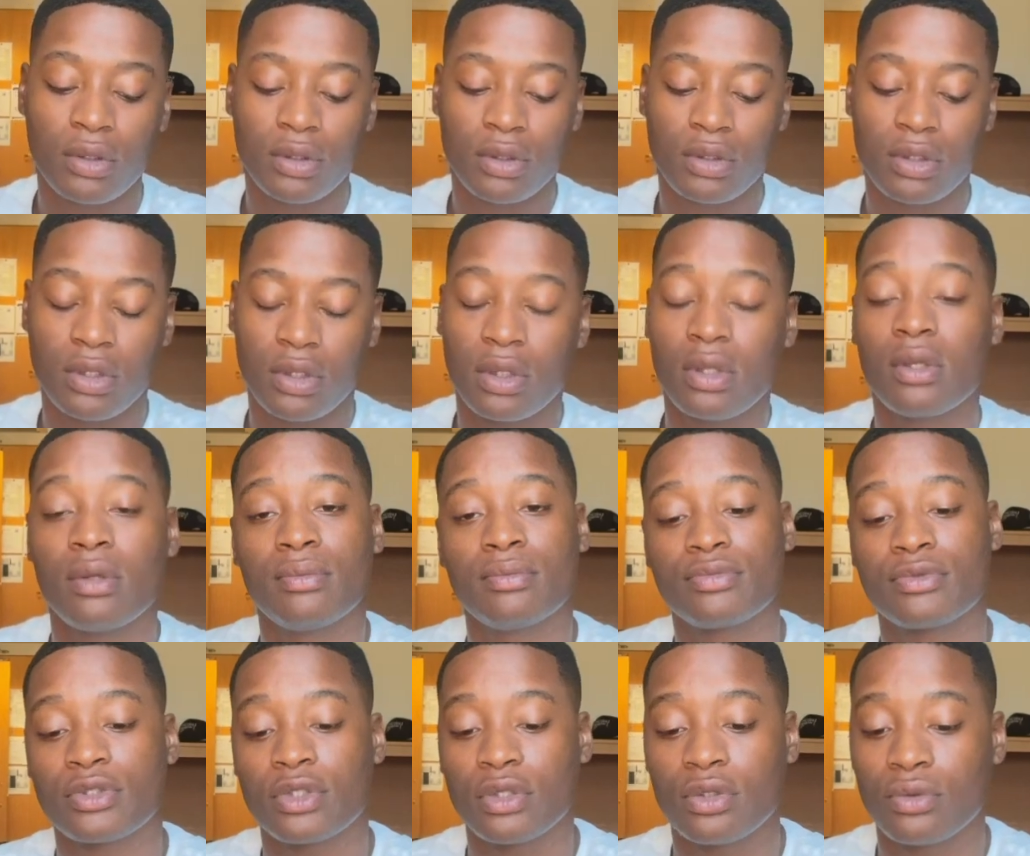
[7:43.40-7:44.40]
Yeah,
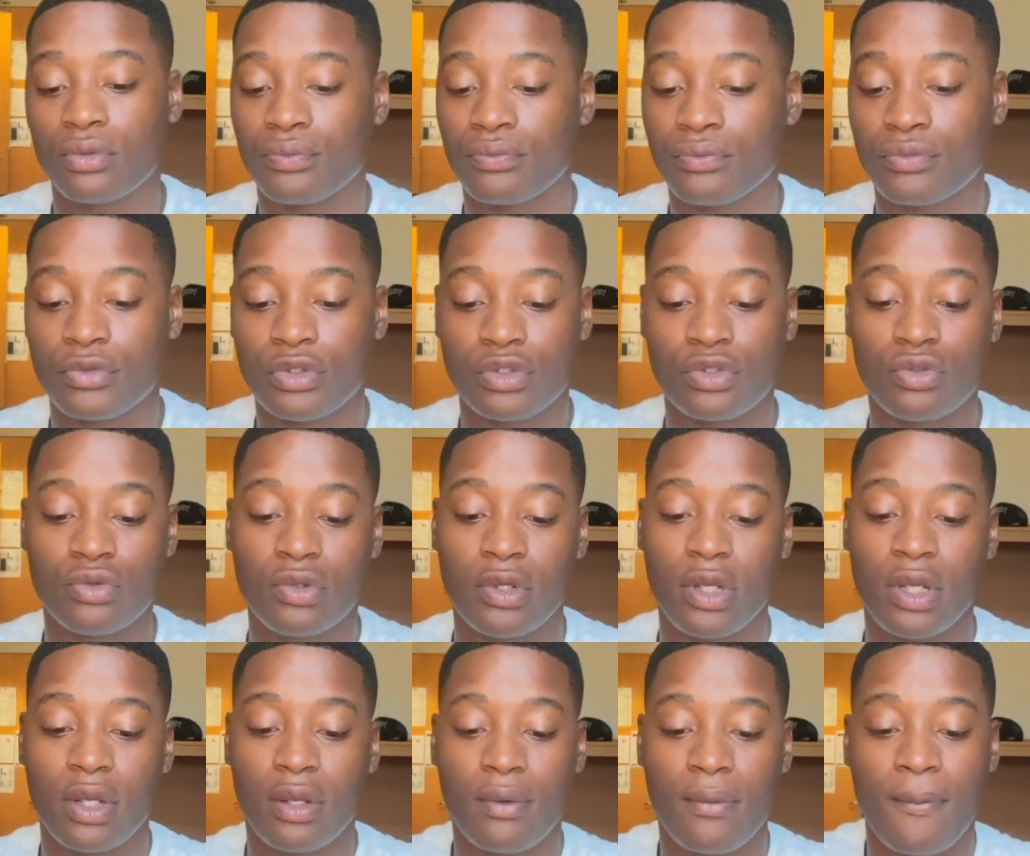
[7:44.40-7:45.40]
so just do
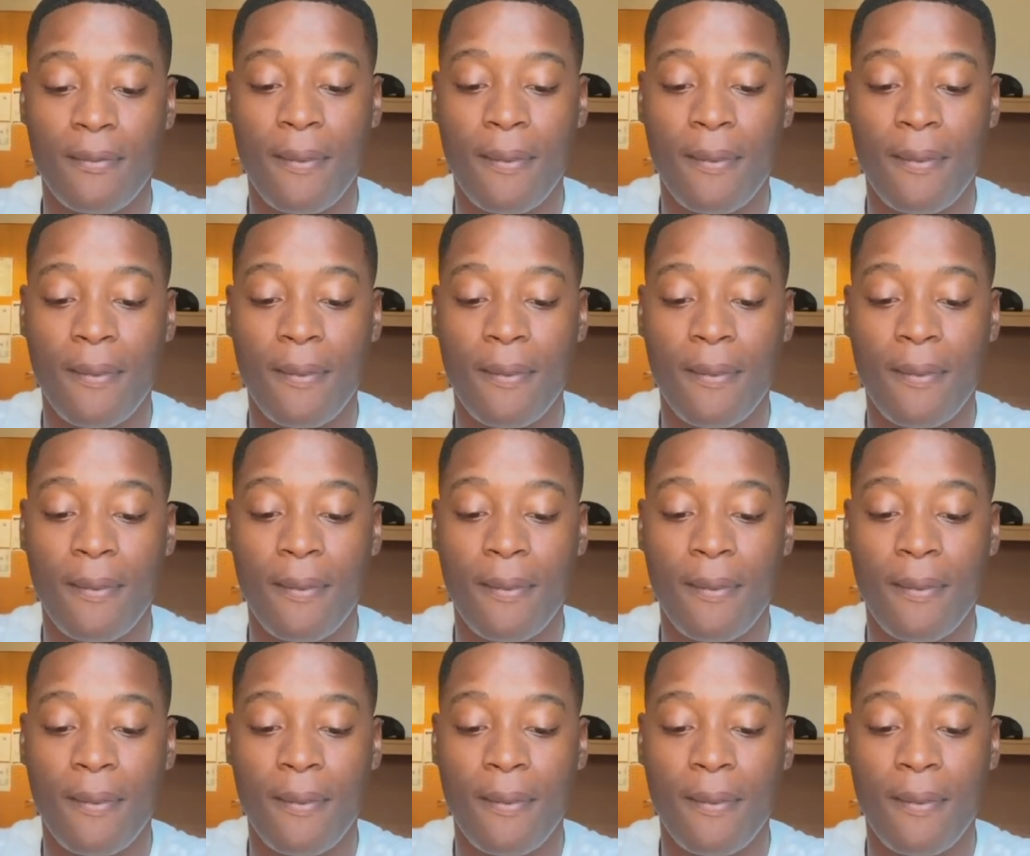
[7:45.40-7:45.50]
that.